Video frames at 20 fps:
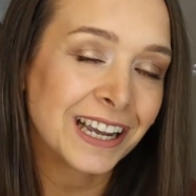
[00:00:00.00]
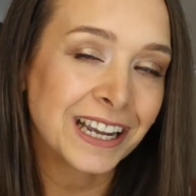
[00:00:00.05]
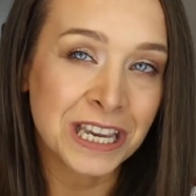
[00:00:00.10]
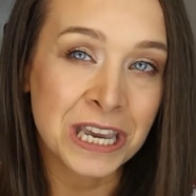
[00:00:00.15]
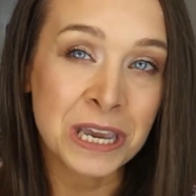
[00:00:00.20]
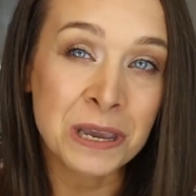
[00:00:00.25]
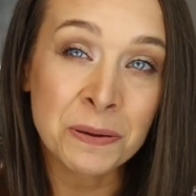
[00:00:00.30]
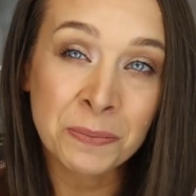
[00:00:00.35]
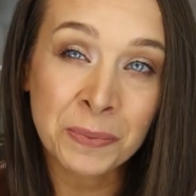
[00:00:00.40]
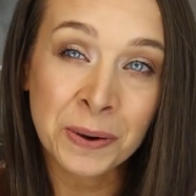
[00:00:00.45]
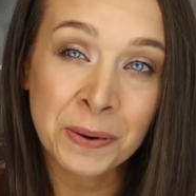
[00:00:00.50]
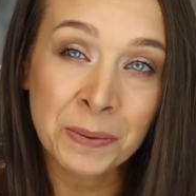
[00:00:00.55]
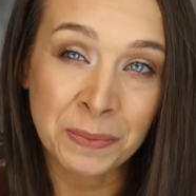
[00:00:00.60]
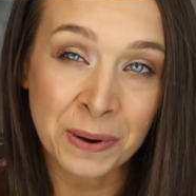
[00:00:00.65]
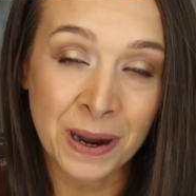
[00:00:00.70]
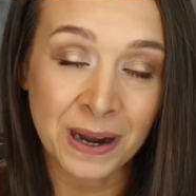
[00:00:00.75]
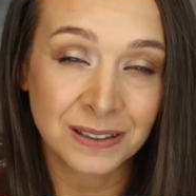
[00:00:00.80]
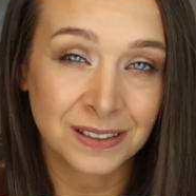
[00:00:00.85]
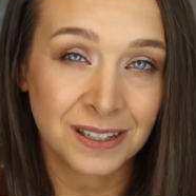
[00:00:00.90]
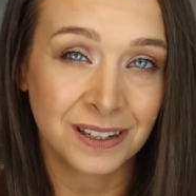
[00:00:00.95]
keep
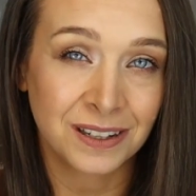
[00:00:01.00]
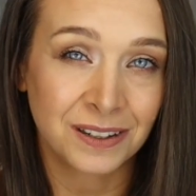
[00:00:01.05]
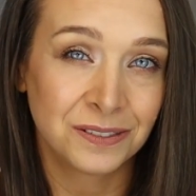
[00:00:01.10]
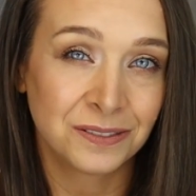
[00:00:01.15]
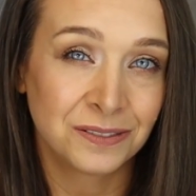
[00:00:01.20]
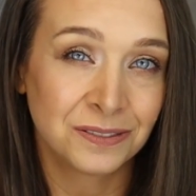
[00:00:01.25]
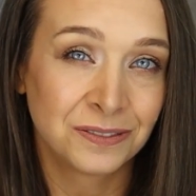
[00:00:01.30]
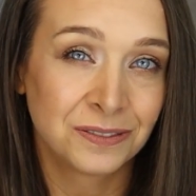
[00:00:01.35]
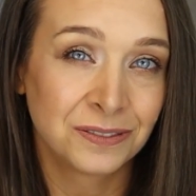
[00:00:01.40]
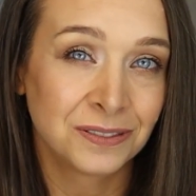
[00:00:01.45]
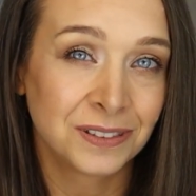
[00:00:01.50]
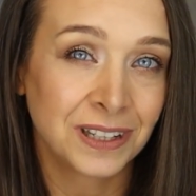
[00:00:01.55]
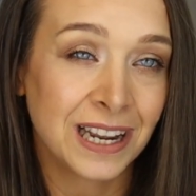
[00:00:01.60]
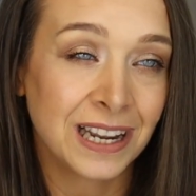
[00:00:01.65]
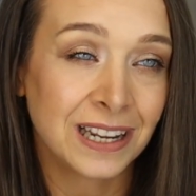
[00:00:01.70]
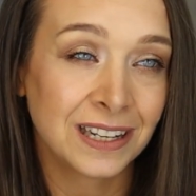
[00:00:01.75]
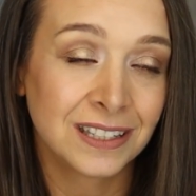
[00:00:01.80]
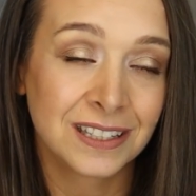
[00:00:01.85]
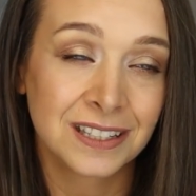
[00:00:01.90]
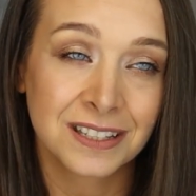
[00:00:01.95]
positive
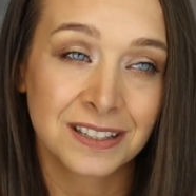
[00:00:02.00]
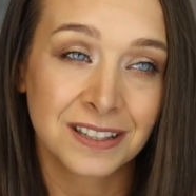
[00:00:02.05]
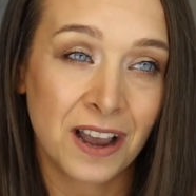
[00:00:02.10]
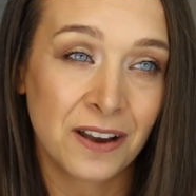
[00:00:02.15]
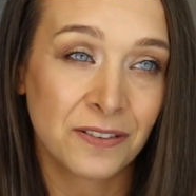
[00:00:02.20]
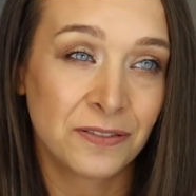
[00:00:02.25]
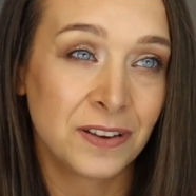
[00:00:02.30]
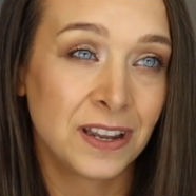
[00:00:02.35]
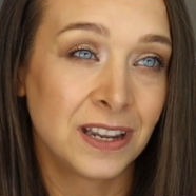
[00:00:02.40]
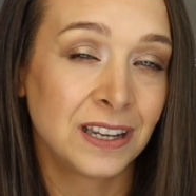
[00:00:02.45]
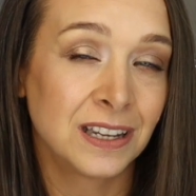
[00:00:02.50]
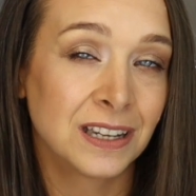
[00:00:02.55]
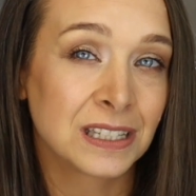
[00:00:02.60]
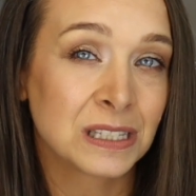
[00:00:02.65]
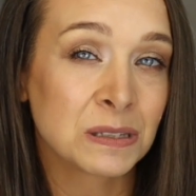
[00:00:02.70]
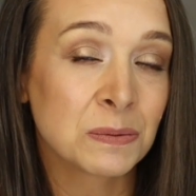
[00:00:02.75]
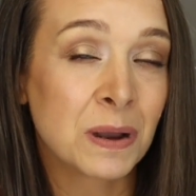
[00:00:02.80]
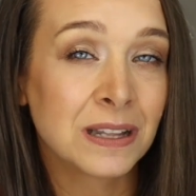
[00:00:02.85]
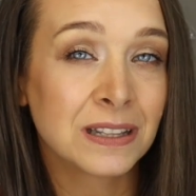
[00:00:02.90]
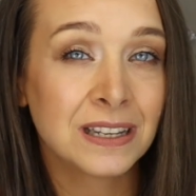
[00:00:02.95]
and laughing,
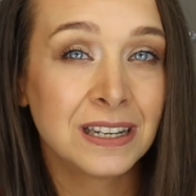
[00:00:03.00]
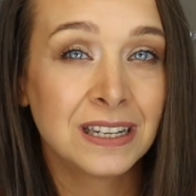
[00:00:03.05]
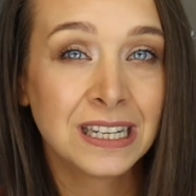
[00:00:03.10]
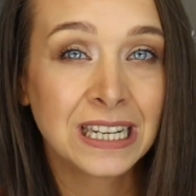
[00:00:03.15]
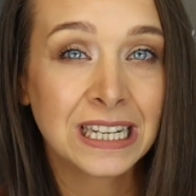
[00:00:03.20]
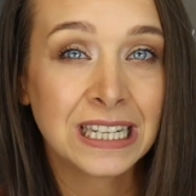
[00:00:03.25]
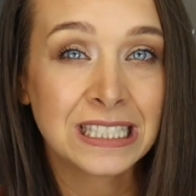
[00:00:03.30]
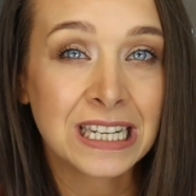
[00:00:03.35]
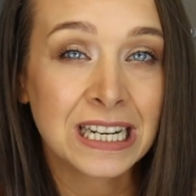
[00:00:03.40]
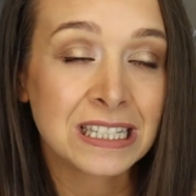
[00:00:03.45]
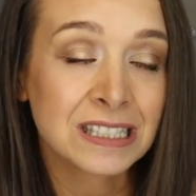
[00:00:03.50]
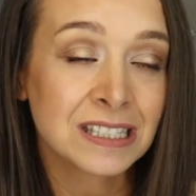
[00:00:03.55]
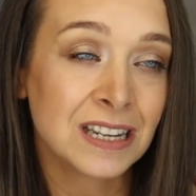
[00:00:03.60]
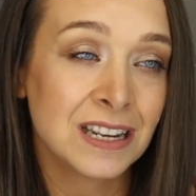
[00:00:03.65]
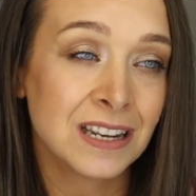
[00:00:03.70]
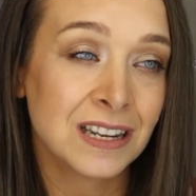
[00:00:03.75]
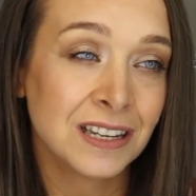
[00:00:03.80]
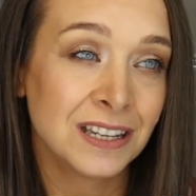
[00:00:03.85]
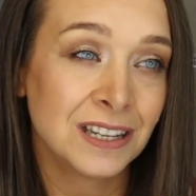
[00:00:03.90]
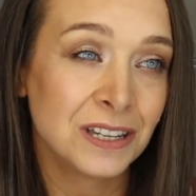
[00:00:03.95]
smiling,
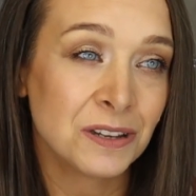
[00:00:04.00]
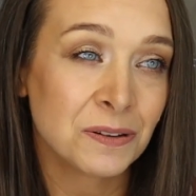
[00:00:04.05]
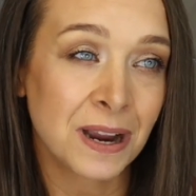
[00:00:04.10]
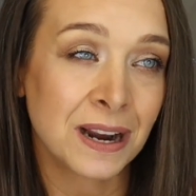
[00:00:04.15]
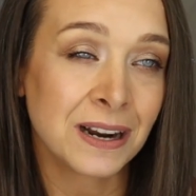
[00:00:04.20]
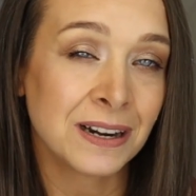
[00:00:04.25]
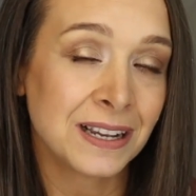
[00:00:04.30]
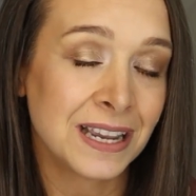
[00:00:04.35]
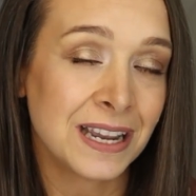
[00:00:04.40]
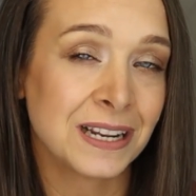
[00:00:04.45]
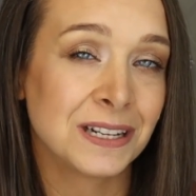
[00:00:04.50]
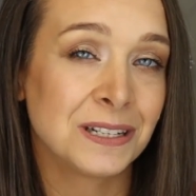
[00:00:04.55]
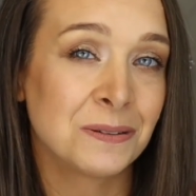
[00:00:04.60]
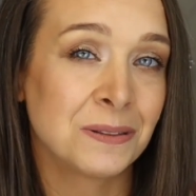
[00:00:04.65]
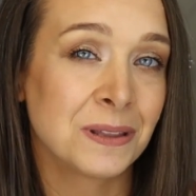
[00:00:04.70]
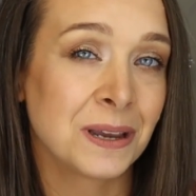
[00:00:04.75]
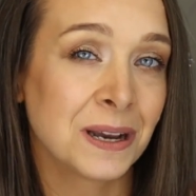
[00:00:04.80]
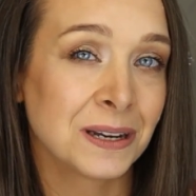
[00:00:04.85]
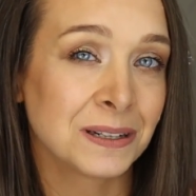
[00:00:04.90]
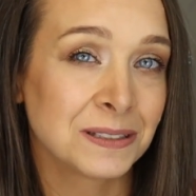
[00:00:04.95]
dancing. You kind of can't do
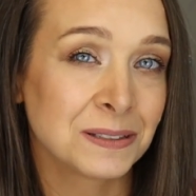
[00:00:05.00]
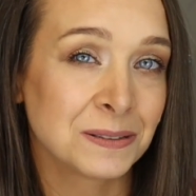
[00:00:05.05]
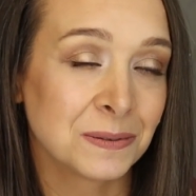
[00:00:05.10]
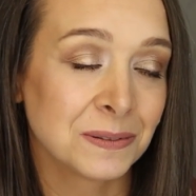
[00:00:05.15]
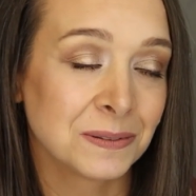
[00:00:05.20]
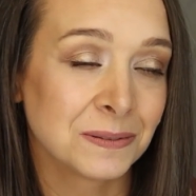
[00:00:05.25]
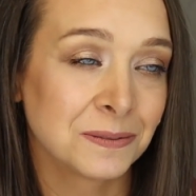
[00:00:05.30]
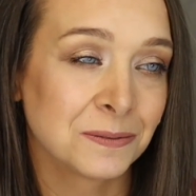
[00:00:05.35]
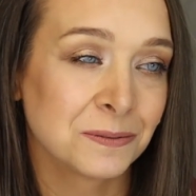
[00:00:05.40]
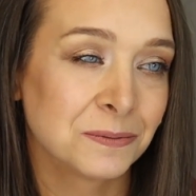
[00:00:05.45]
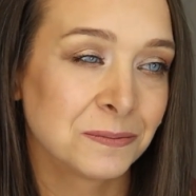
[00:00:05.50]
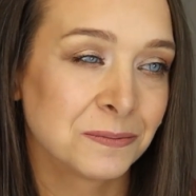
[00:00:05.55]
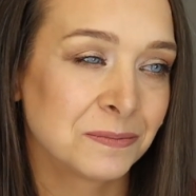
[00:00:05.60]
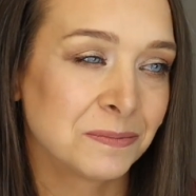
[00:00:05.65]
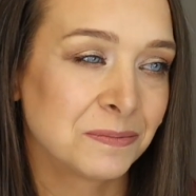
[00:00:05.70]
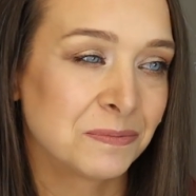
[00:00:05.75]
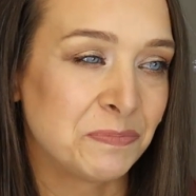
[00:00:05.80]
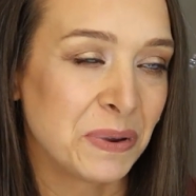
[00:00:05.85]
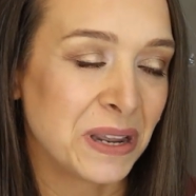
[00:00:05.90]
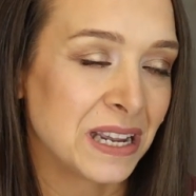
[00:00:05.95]
that
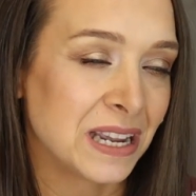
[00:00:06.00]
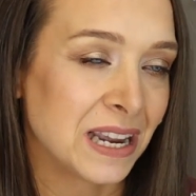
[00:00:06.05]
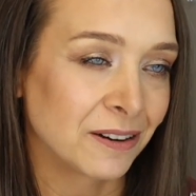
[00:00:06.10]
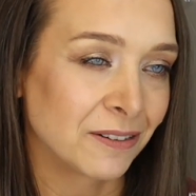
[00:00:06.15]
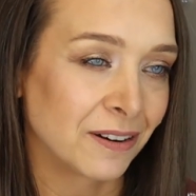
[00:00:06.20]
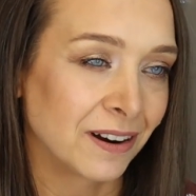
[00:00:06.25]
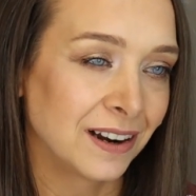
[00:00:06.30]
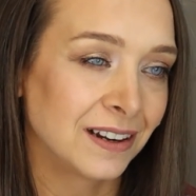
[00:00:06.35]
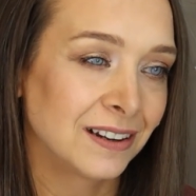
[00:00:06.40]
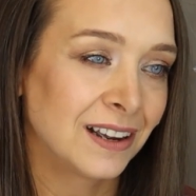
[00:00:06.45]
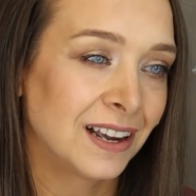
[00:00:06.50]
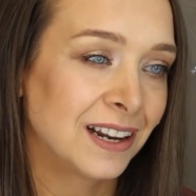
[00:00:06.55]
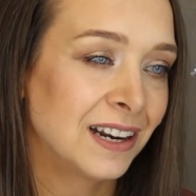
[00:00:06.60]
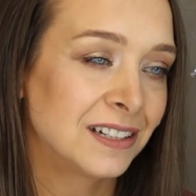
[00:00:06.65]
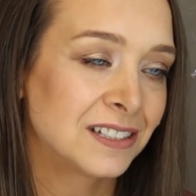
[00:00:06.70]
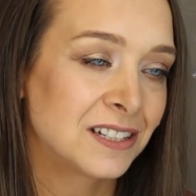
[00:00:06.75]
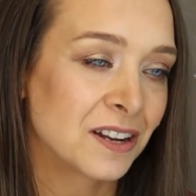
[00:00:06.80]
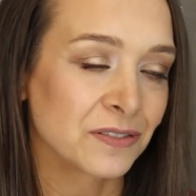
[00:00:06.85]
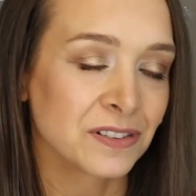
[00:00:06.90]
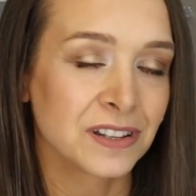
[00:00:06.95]
being angry. And
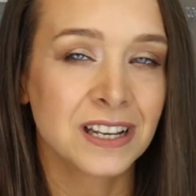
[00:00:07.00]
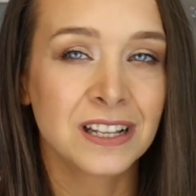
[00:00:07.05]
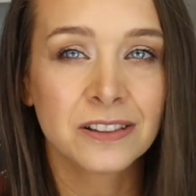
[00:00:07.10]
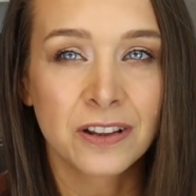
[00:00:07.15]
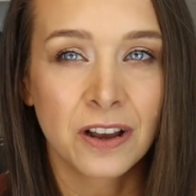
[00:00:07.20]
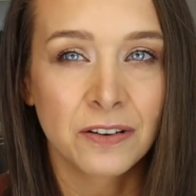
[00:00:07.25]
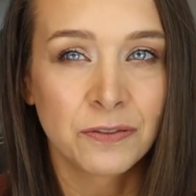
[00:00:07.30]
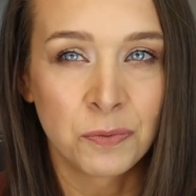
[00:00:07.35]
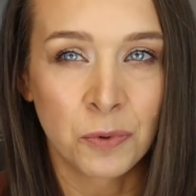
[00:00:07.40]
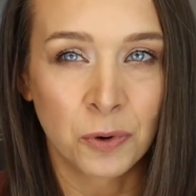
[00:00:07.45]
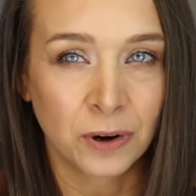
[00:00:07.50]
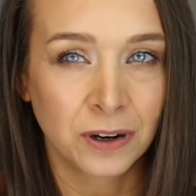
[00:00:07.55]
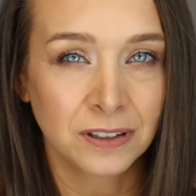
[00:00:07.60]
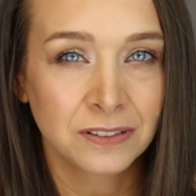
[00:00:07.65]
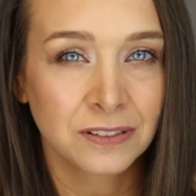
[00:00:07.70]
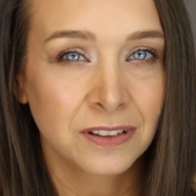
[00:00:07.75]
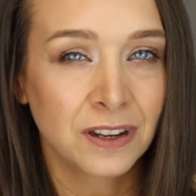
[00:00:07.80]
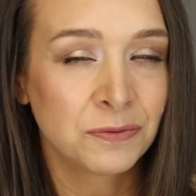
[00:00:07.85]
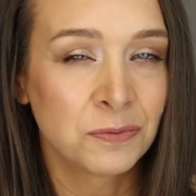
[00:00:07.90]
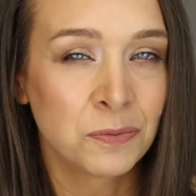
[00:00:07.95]
definitely love more.
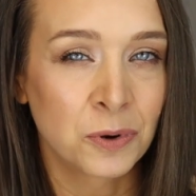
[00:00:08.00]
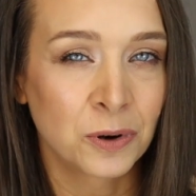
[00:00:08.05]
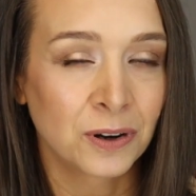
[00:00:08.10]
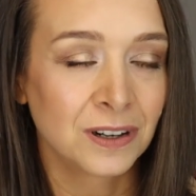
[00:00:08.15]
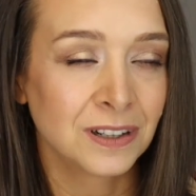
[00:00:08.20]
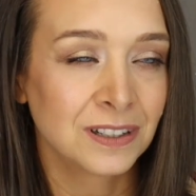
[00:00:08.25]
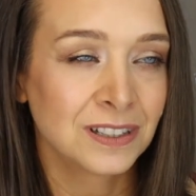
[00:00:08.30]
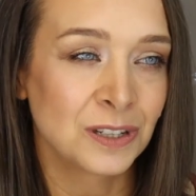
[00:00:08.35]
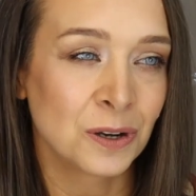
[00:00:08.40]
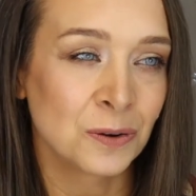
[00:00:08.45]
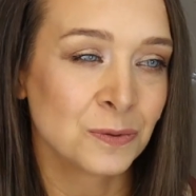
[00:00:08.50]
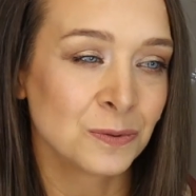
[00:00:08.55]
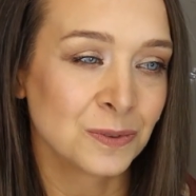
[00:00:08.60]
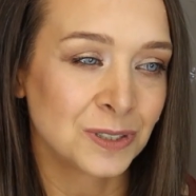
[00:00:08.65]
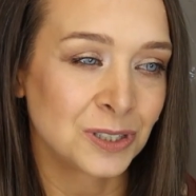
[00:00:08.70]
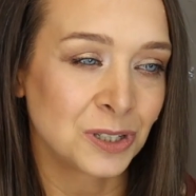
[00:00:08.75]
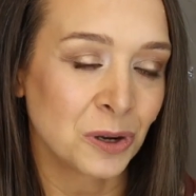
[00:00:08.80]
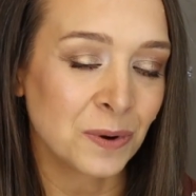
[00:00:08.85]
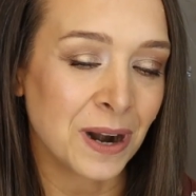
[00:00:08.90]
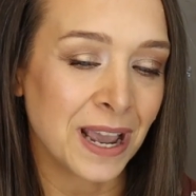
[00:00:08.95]
Love more. Don't
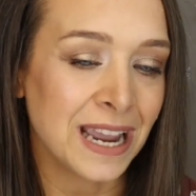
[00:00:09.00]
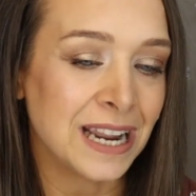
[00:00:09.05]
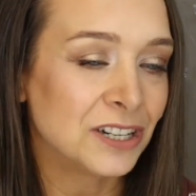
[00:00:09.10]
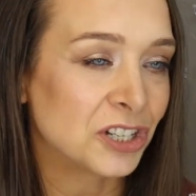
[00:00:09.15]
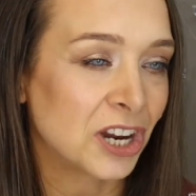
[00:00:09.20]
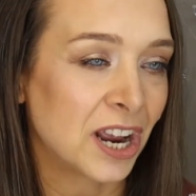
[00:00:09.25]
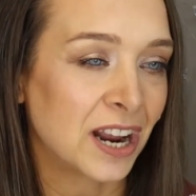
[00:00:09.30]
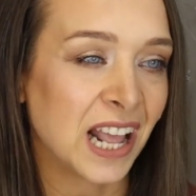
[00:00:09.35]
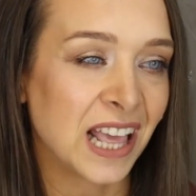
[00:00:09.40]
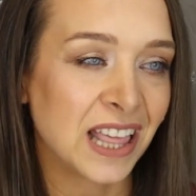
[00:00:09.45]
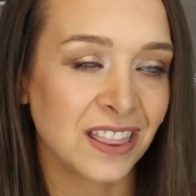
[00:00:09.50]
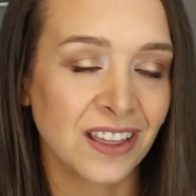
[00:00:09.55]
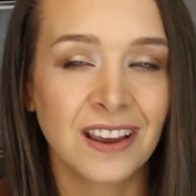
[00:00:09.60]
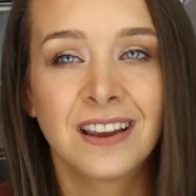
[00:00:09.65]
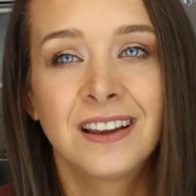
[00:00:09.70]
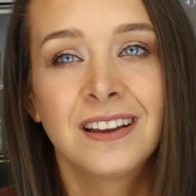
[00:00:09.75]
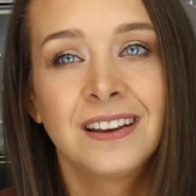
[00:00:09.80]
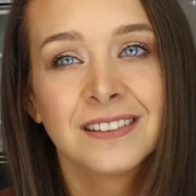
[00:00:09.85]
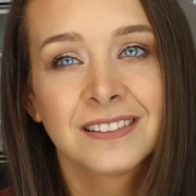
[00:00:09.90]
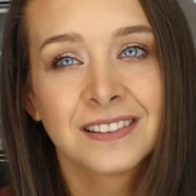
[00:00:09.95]
hate
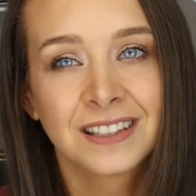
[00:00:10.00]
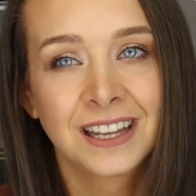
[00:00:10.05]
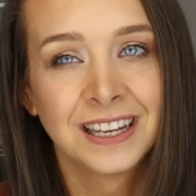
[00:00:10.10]
anything.